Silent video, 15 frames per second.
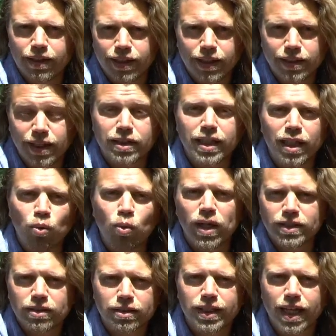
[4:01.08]
is as equal
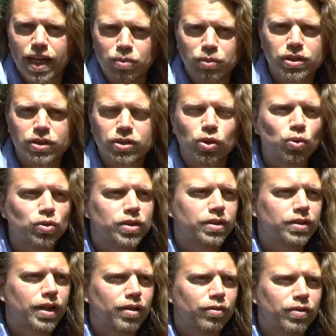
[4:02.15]
as the same. It just looks
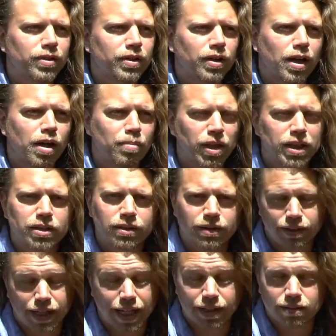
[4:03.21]
much
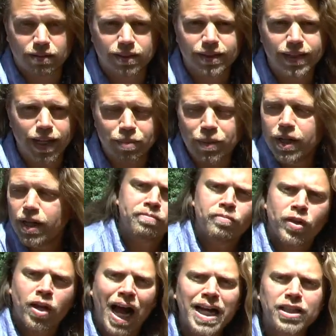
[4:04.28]
like the same.
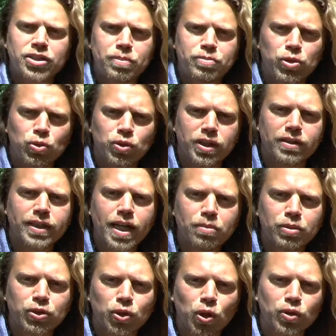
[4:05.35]
I stopped using
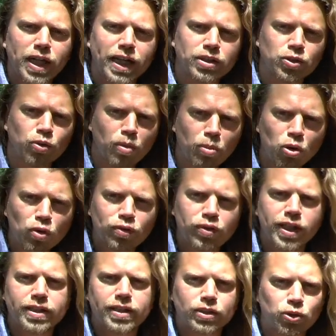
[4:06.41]
table salt. I just removed
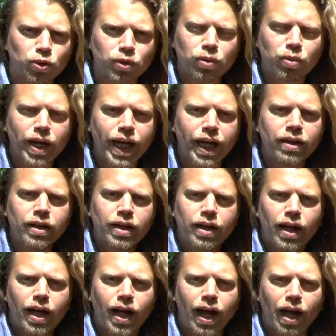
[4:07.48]
it. I threw it away
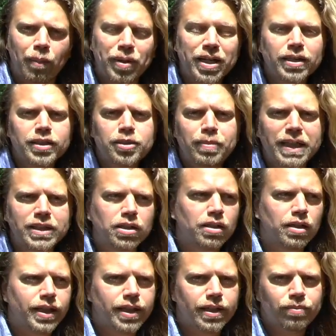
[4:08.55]
uh, because it's
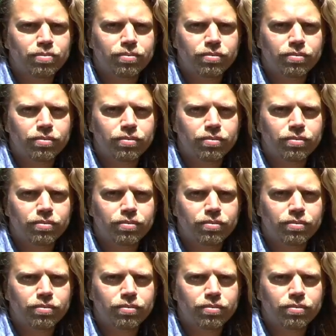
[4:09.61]
basically